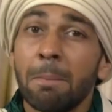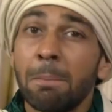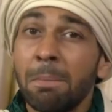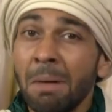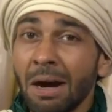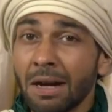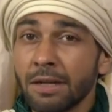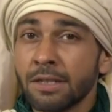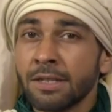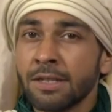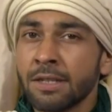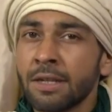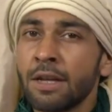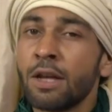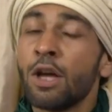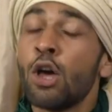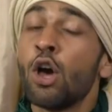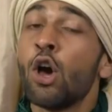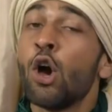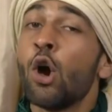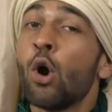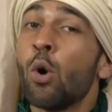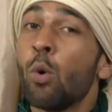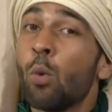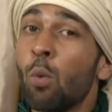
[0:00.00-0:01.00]
But
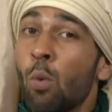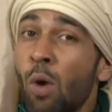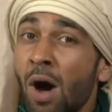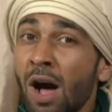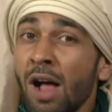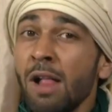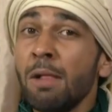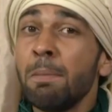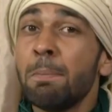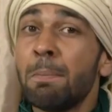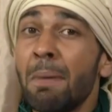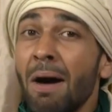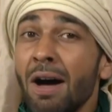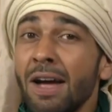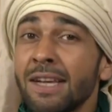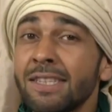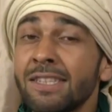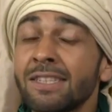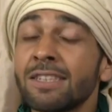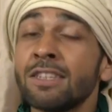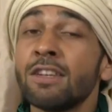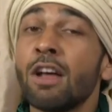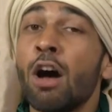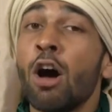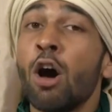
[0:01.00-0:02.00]
while
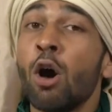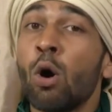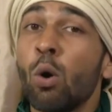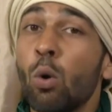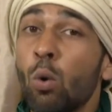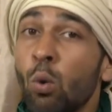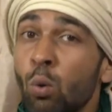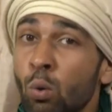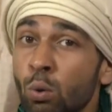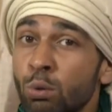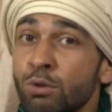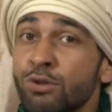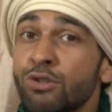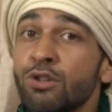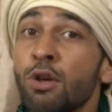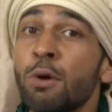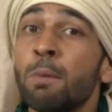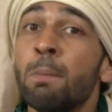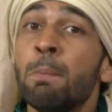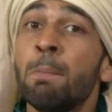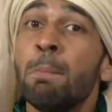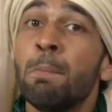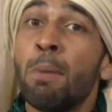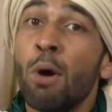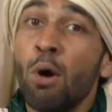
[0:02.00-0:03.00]
bison are
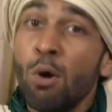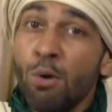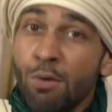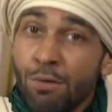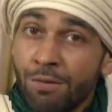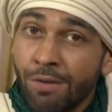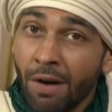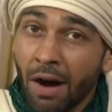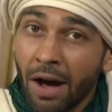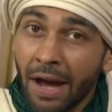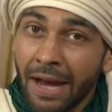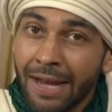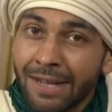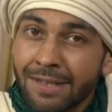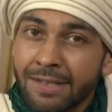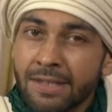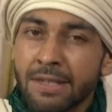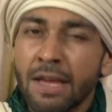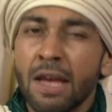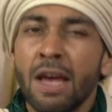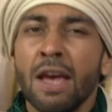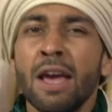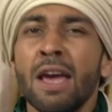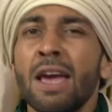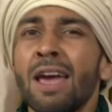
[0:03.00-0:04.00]
also bovines,